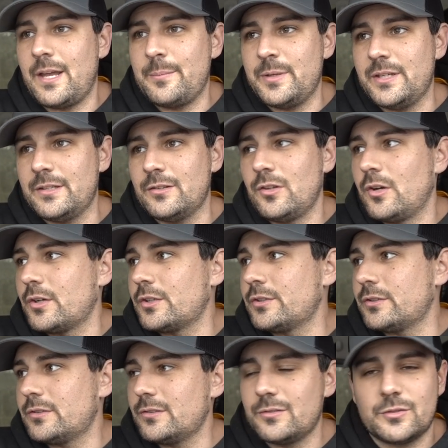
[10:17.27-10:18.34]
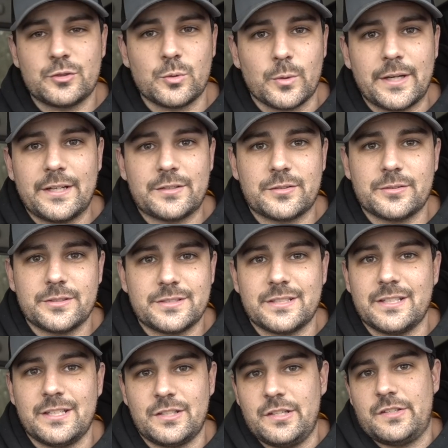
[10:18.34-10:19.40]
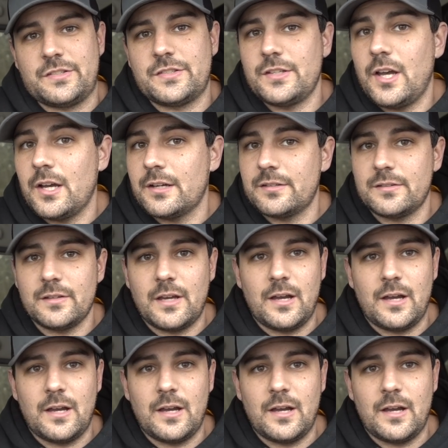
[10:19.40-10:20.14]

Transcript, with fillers: I mean, mean, long, short answer is it, it, it sucks.